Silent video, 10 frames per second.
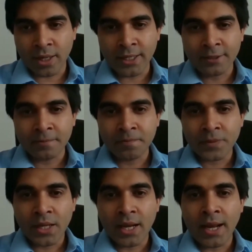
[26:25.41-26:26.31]
right?
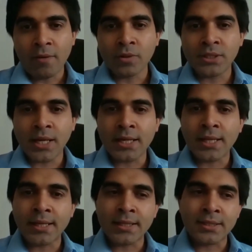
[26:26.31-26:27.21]
And I will say
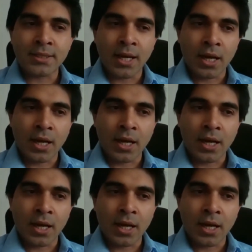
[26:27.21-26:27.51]
that it's